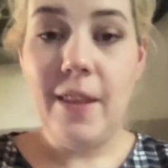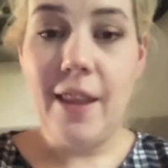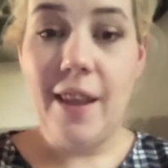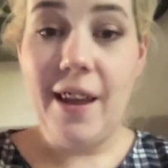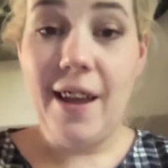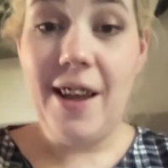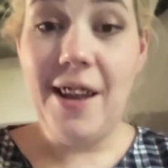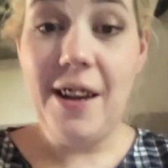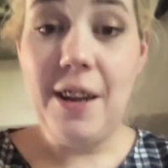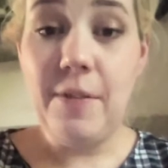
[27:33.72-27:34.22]

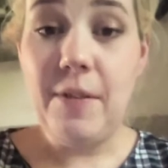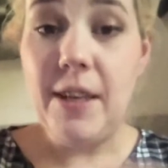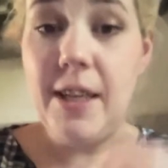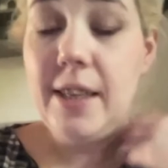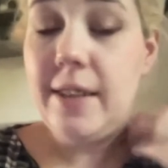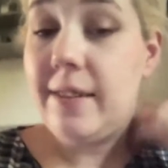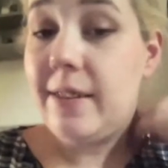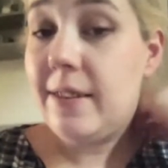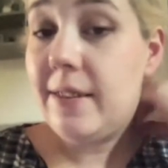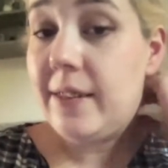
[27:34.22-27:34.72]
Hi
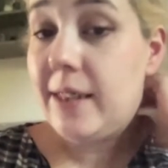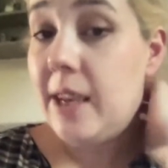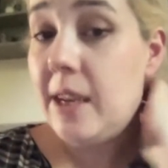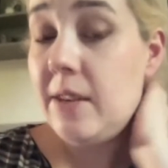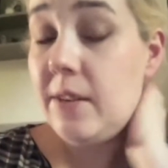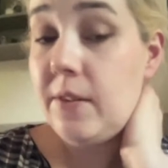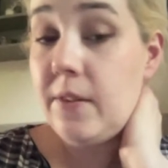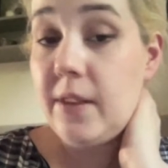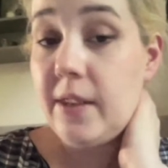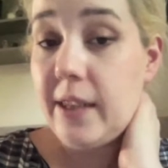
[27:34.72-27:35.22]
lovelies, it's the
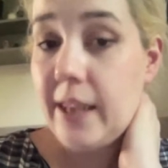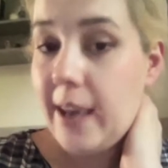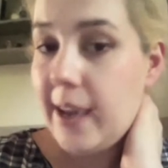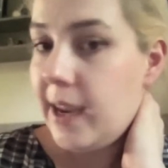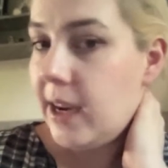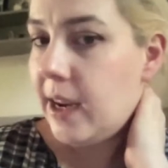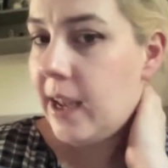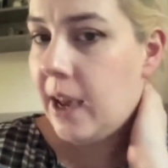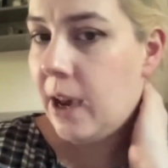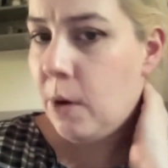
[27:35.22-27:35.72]
end of the day
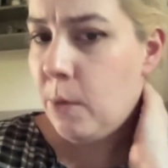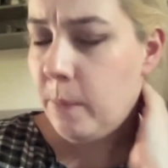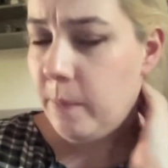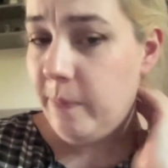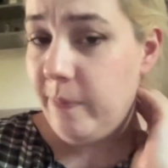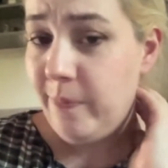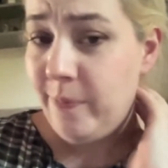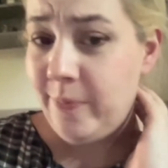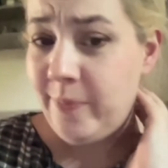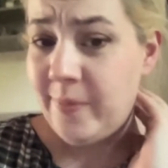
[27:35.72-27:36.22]
now.
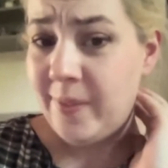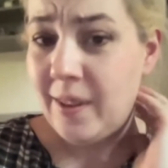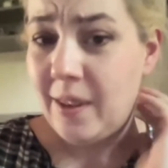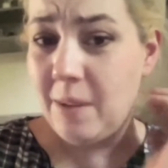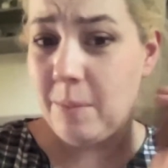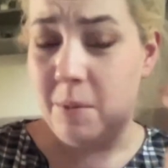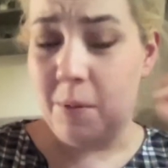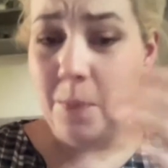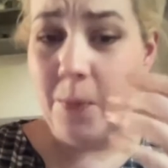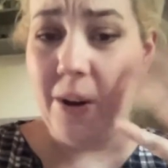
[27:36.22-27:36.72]

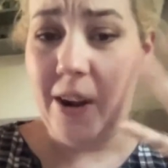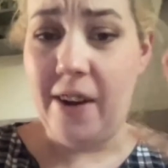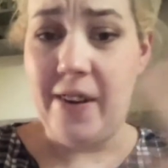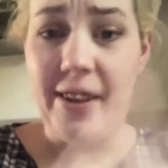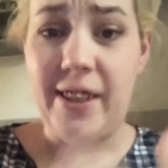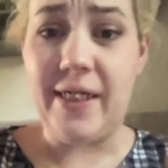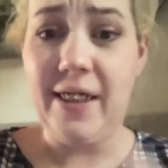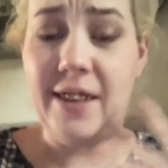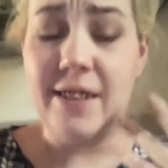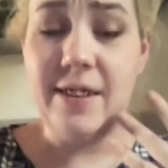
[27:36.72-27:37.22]
Been
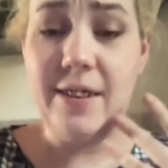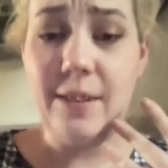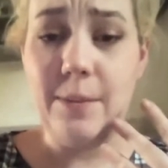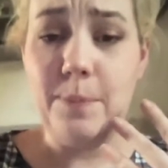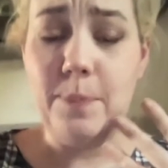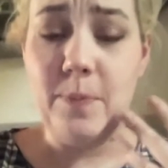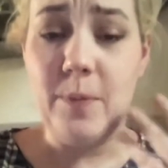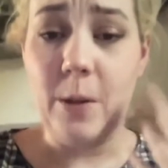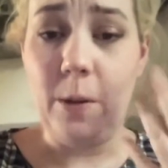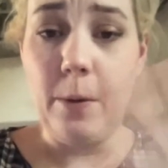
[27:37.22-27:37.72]
wearing this
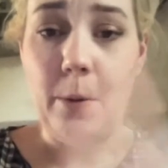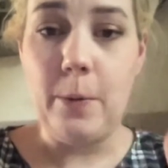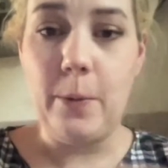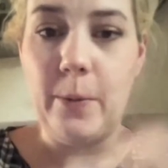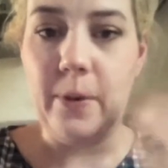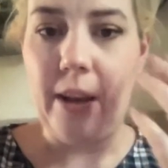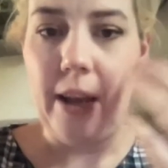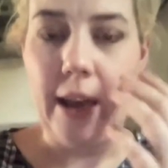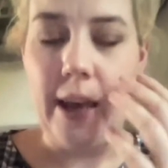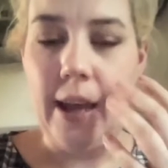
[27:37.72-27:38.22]
all
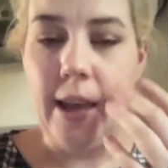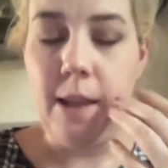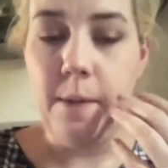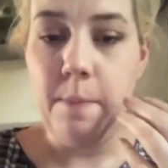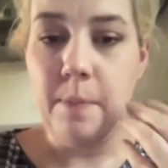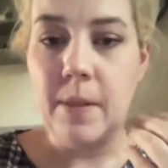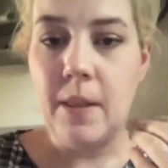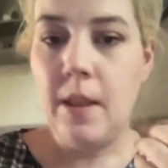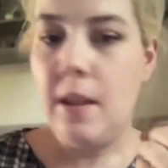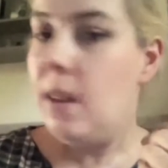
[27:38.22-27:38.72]
day.
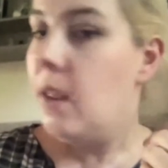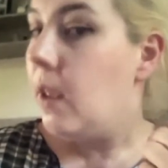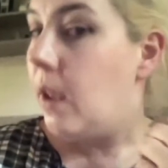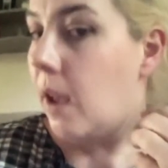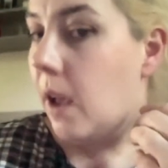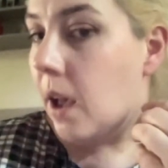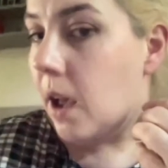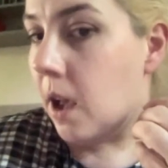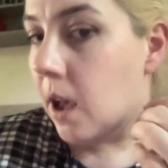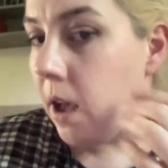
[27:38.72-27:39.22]

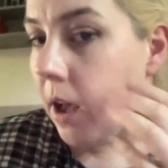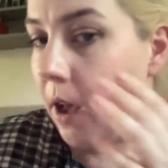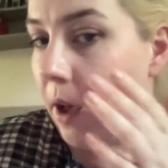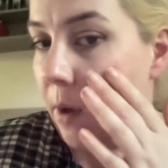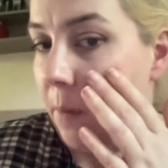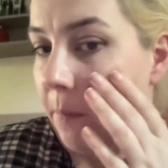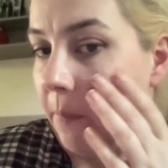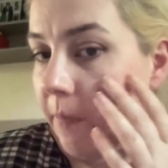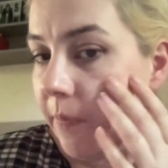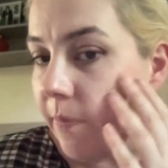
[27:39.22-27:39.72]

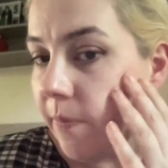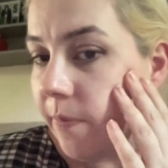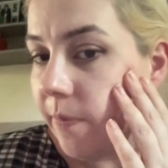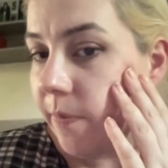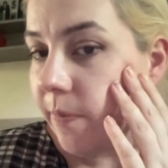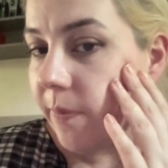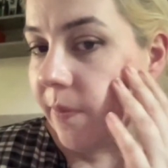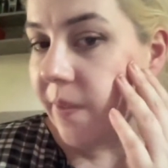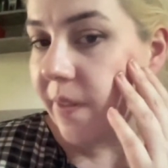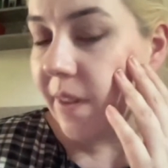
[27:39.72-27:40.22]
To
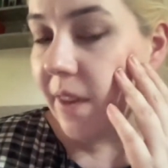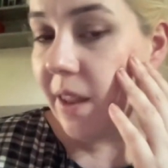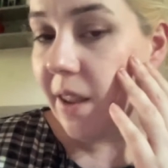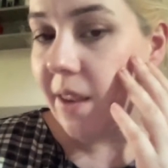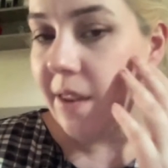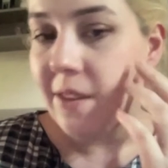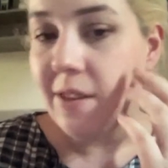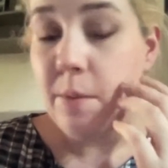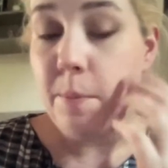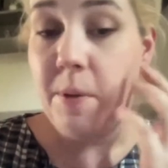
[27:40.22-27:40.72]

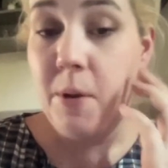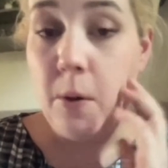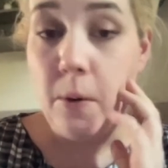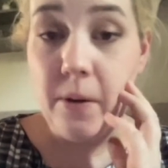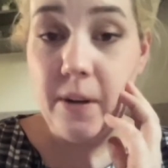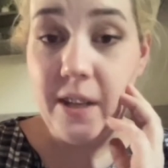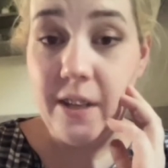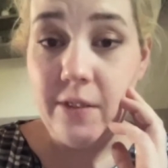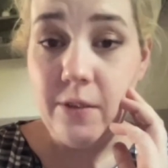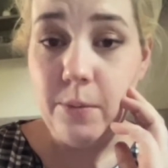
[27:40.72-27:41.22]
be
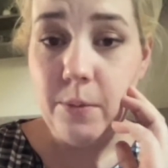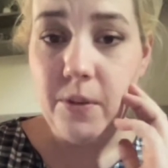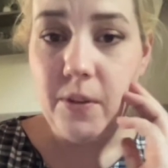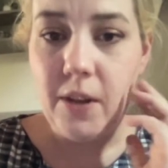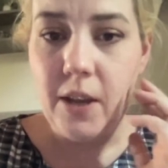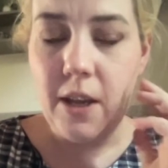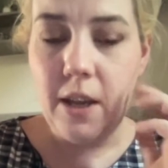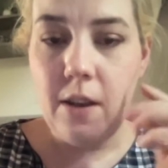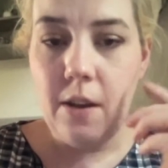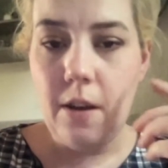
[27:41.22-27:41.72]
honest with
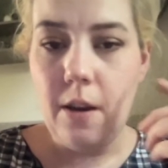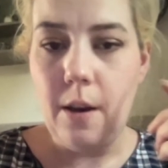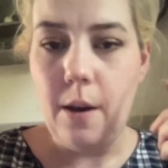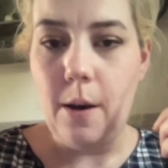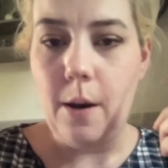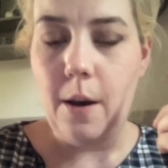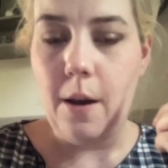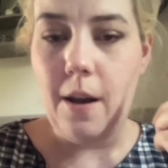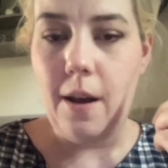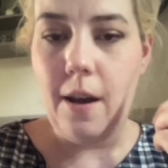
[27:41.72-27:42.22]
you,
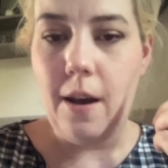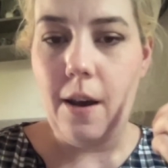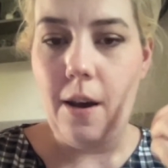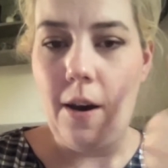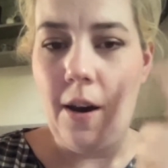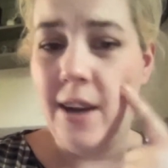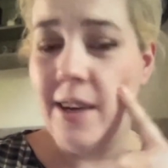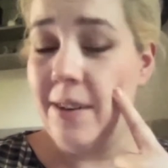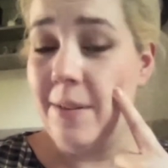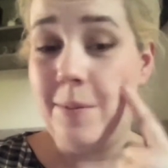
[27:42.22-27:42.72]

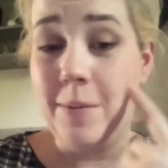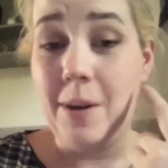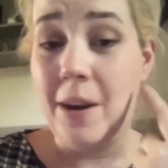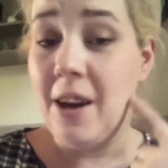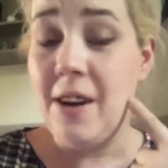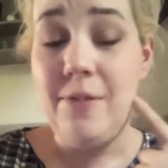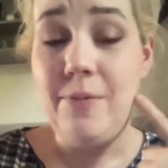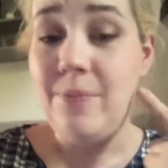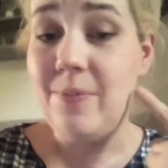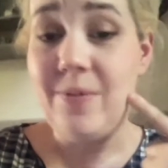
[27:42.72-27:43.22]
I
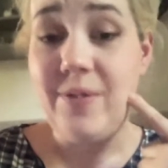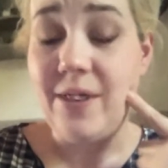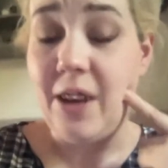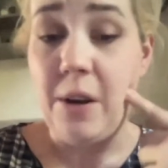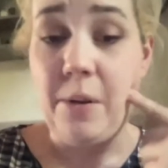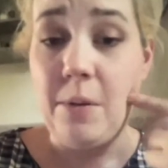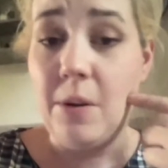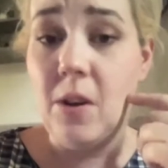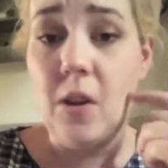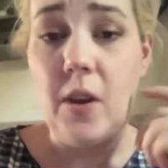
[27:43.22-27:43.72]

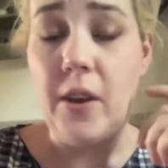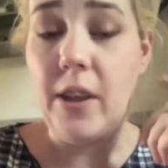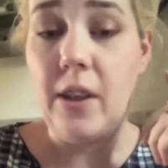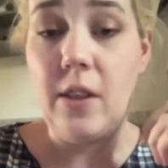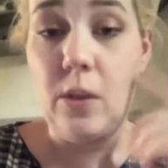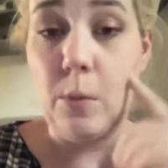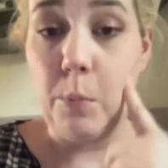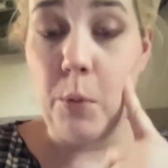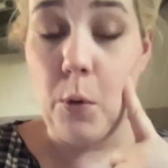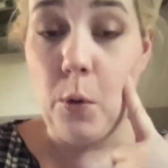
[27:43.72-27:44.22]
don't like
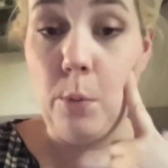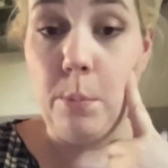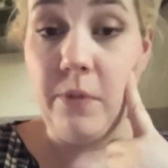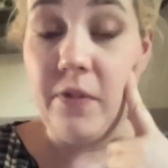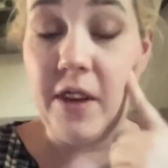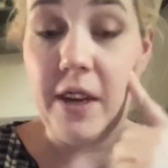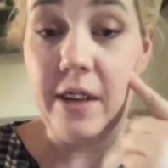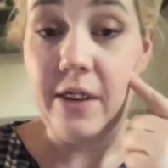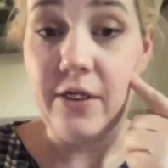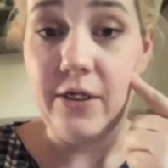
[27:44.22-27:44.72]
the Pore
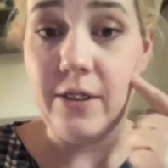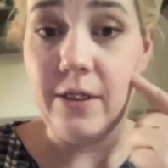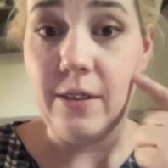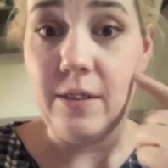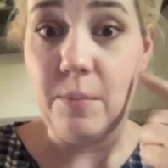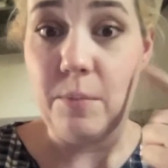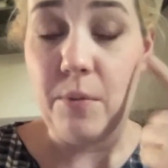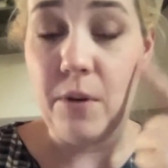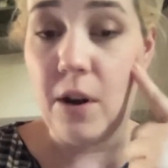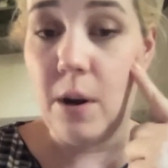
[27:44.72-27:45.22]
Perfection
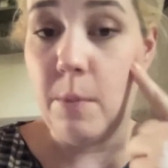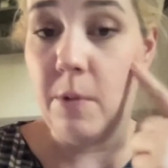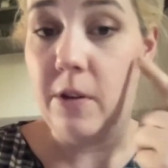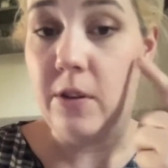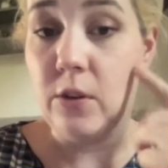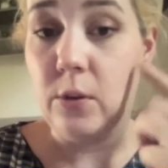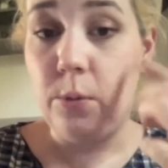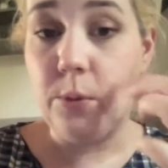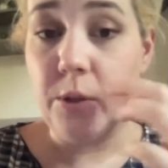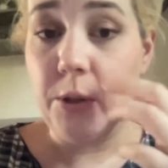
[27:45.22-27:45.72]
primer at all.